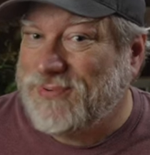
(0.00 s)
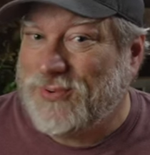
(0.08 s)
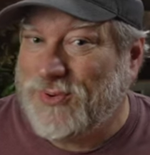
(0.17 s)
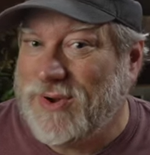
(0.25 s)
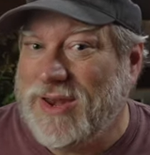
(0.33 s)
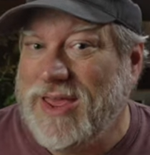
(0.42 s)

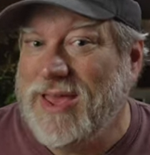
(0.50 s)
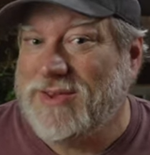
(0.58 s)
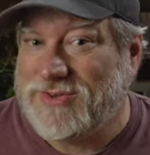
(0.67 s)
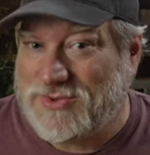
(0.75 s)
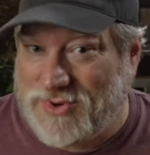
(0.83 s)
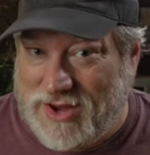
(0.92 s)
pretty
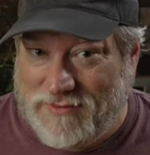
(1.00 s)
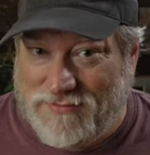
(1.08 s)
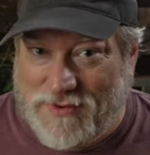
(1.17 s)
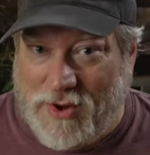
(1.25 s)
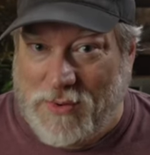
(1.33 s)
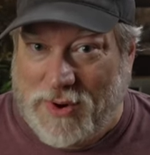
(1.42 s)

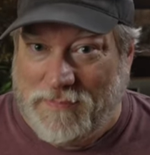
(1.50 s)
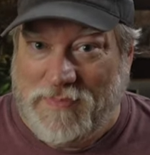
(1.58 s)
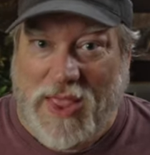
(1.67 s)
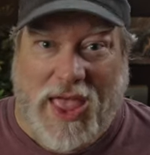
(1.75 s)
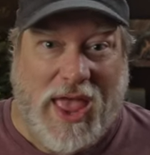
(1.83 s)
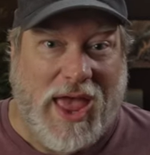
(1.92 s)
straightforward.
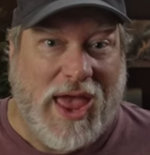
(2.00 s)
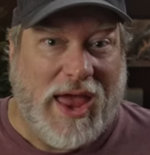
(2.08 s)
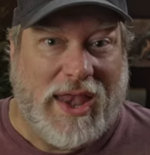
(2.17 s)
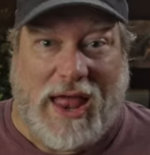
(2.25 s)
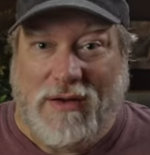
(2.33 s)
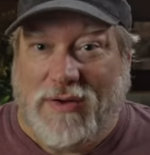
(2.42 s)

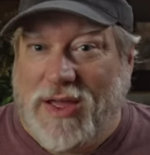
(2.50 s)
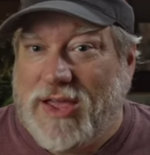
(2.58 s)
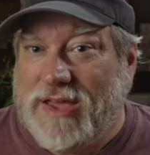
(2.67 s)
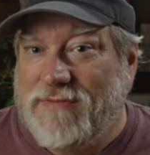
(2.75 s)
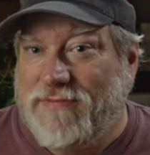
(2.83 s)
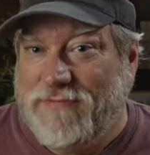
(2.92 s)
Now,
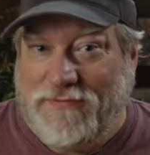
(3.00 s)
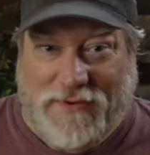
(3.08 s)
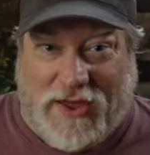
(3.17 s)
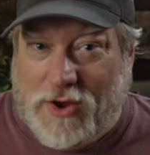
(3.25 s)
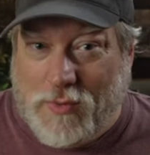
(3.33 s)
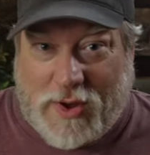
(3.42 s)

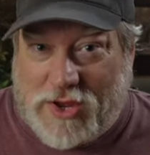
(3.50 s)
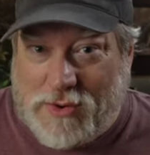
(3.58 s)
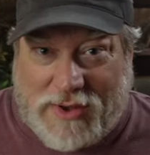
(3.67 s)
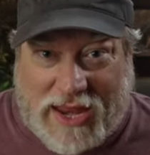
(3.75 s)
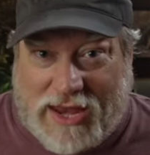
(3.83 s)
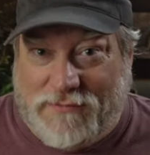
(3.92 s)
configure what you
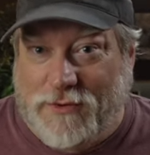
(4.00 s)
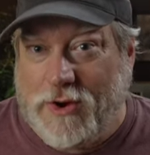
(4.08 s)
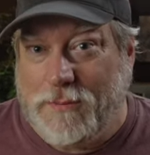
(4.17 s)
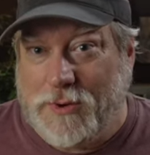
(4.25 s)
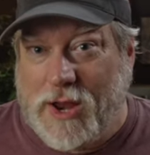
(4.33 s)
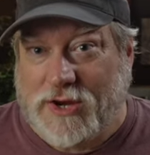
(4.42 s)
need for your
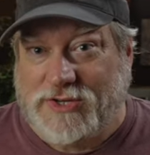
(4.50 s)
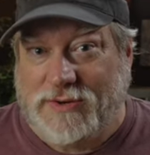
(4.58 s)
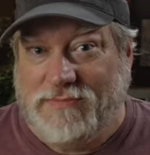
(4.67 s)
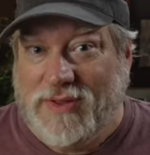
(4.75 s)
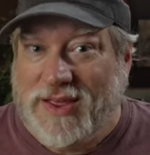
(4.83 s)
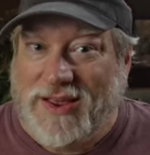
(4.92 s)

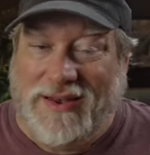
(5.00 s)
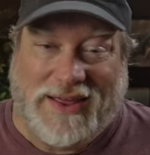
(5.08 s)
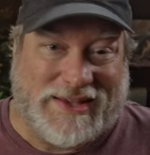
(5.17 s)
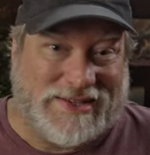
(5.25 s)
production, click